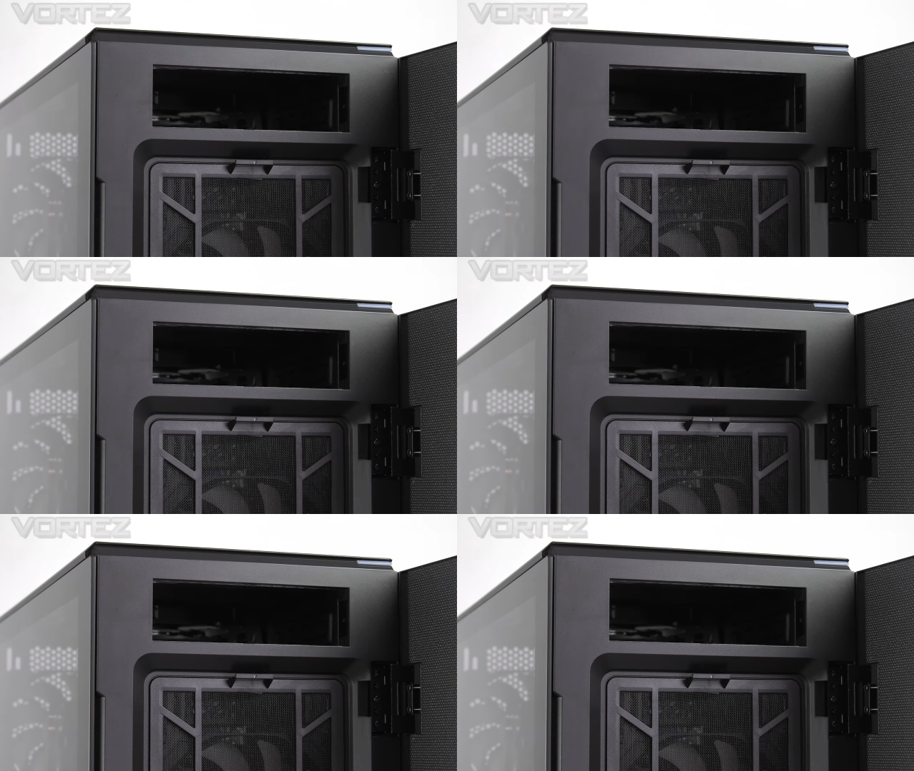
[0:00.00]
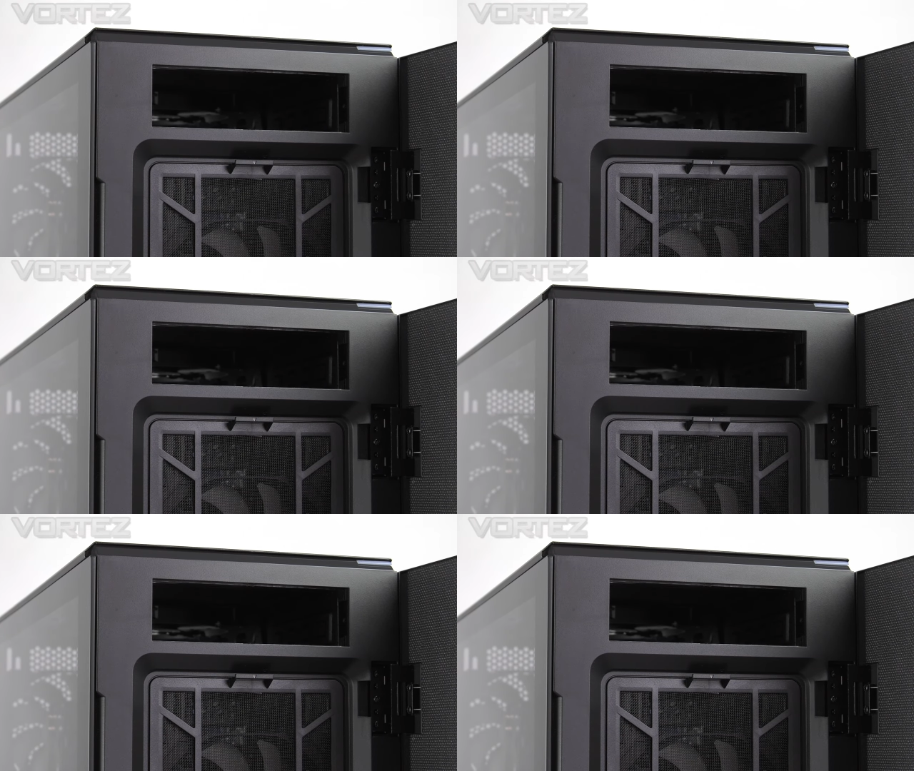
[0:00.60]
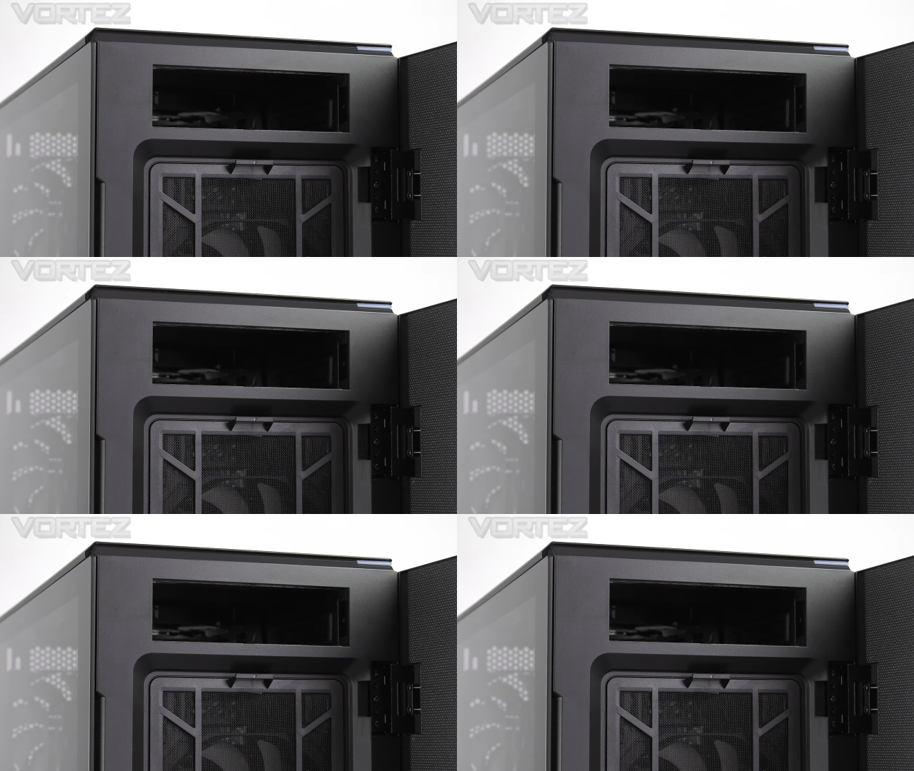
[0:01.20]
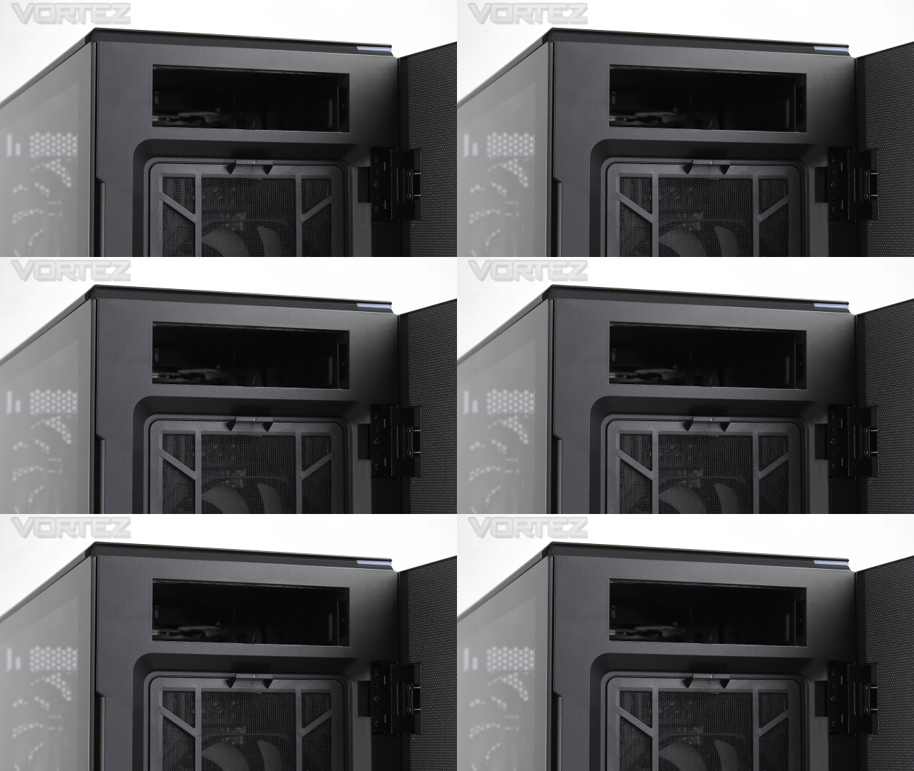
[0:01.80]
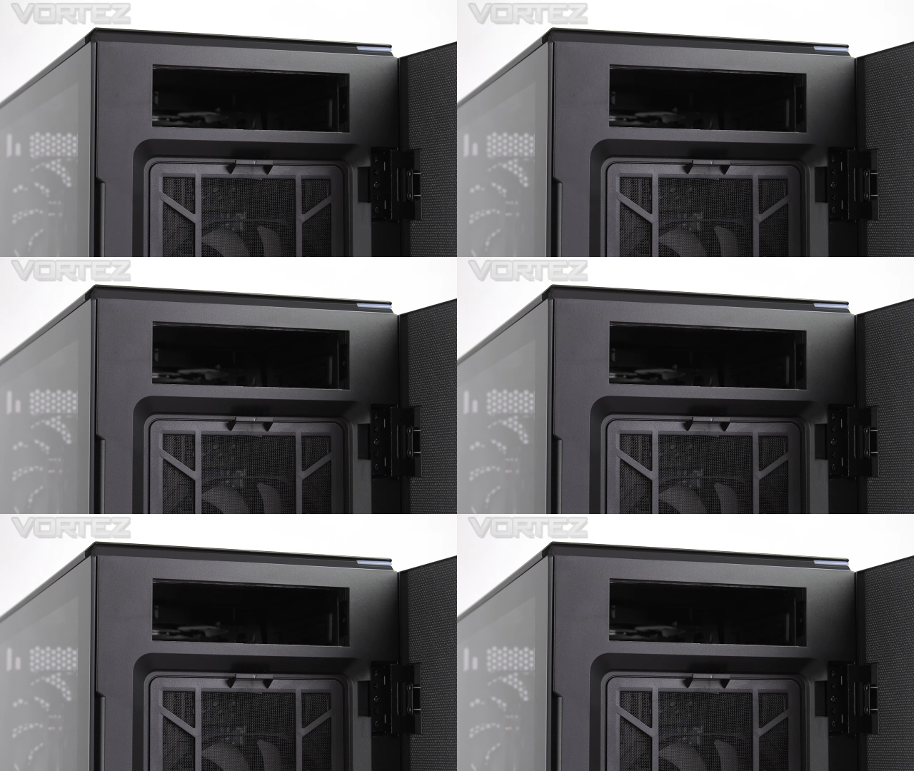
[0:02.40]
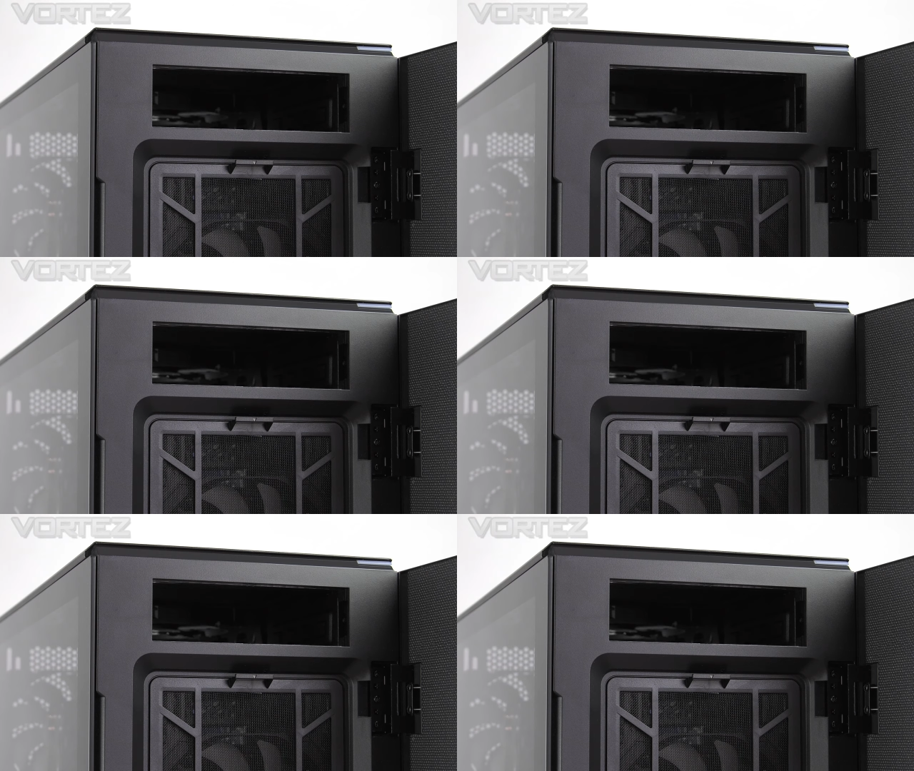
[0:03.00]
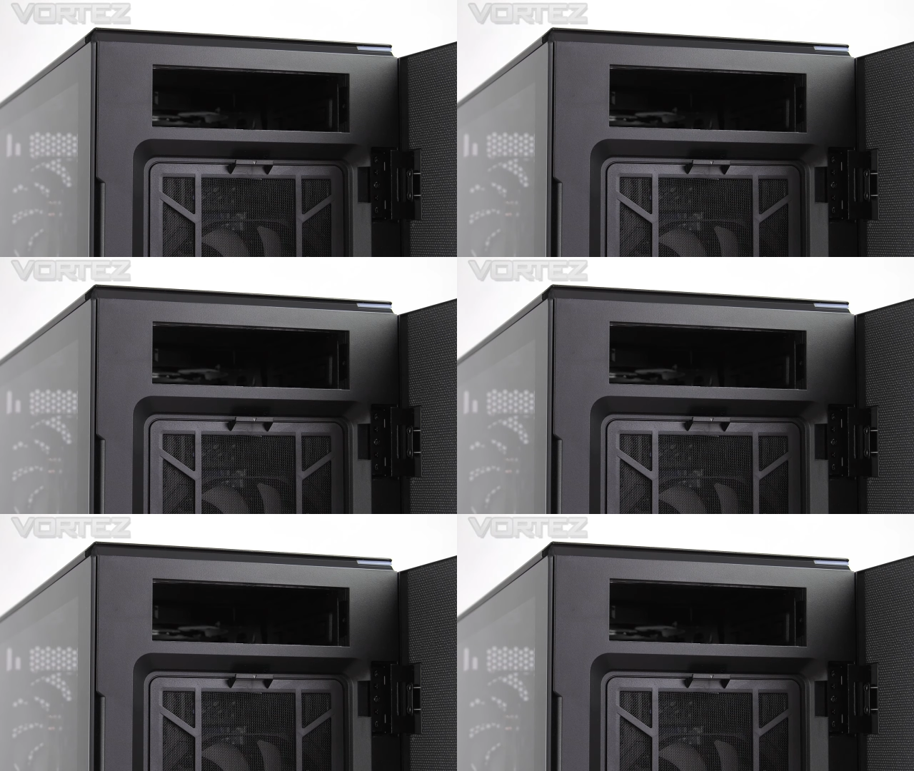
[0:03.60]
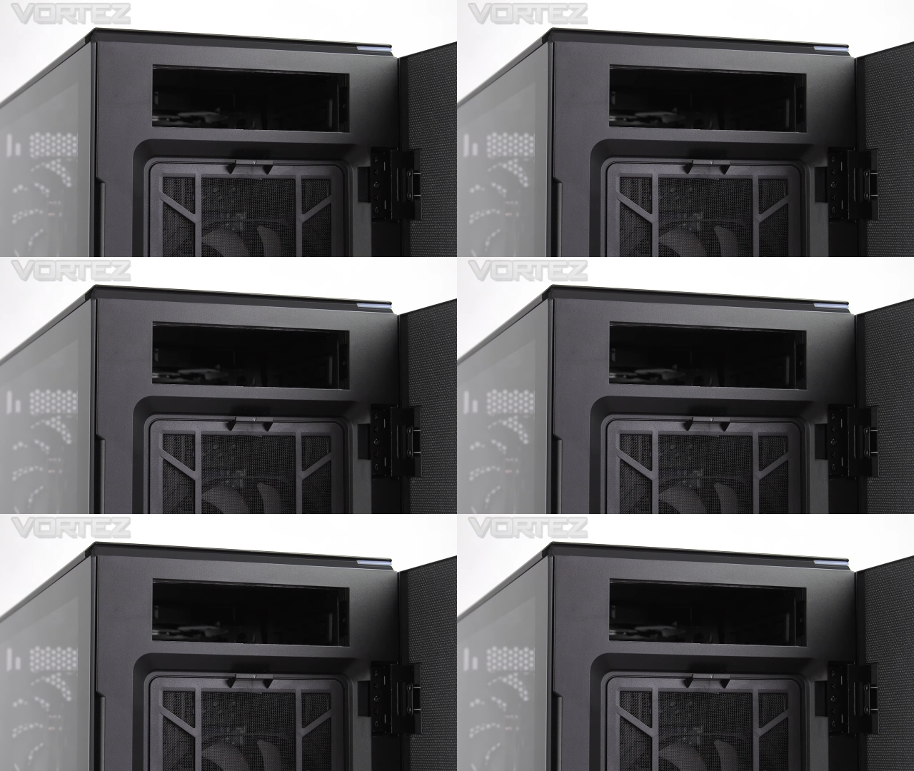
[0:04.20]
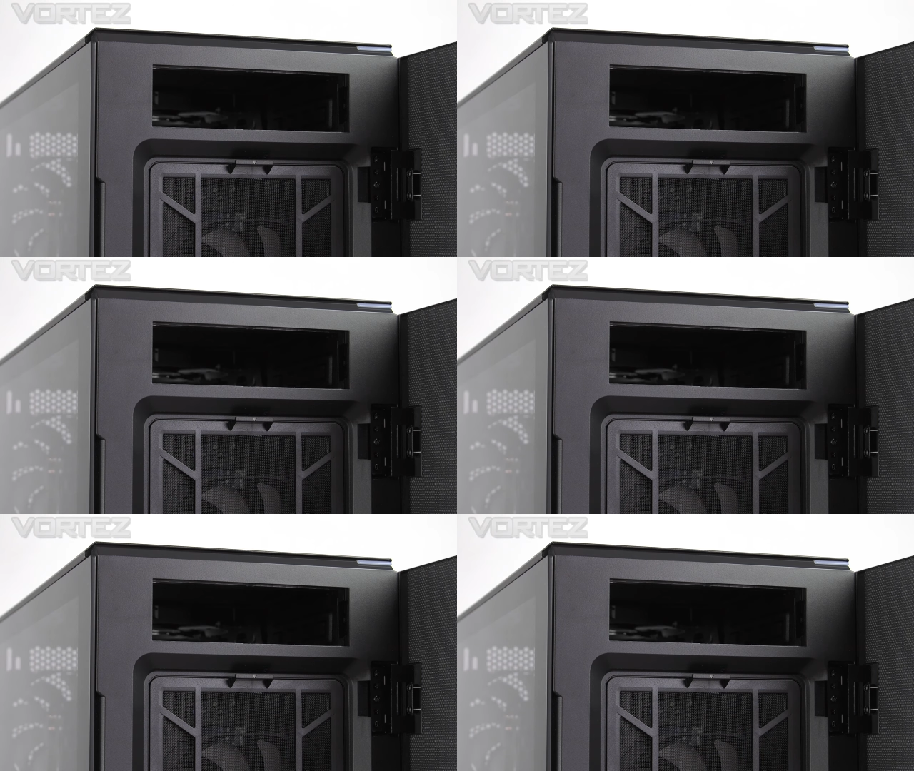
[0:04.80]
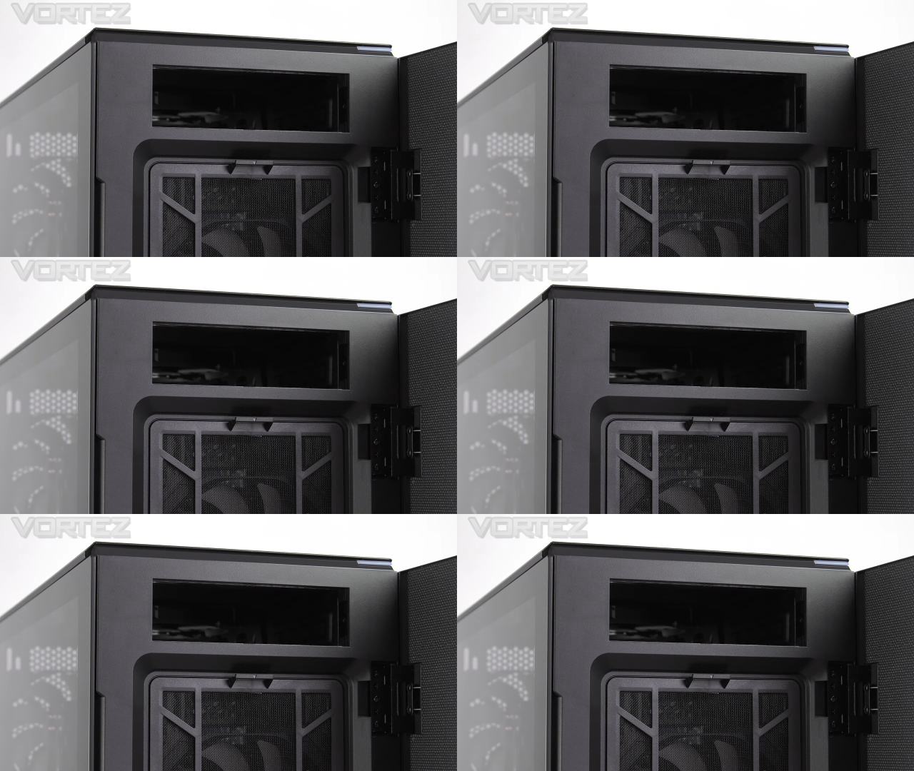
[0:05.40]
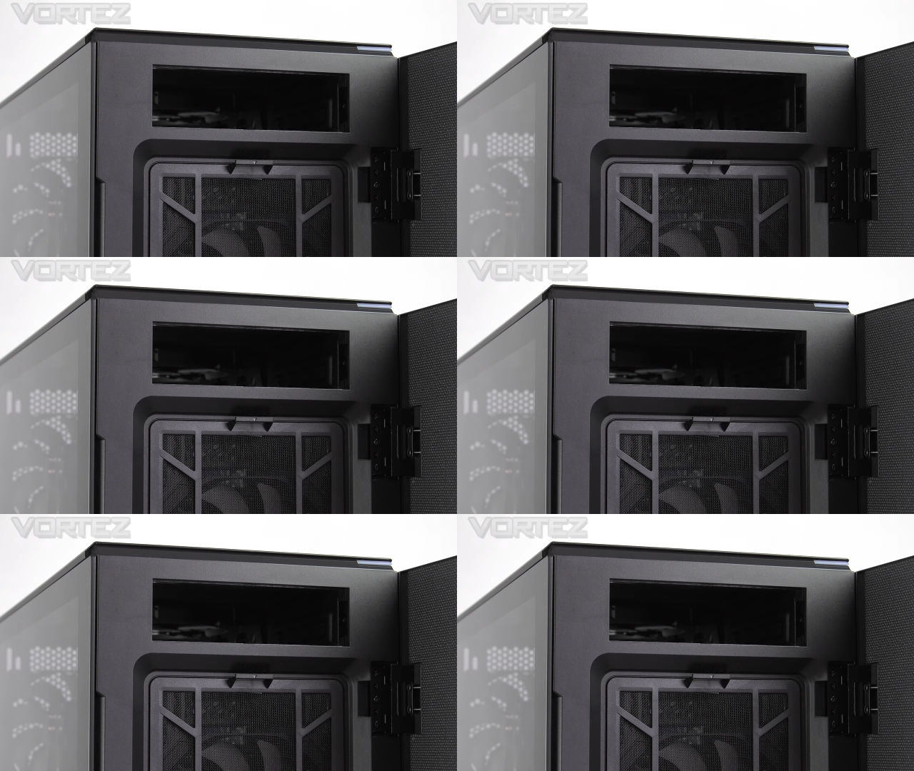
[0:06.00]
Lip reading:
Nobody's mouth can be seen.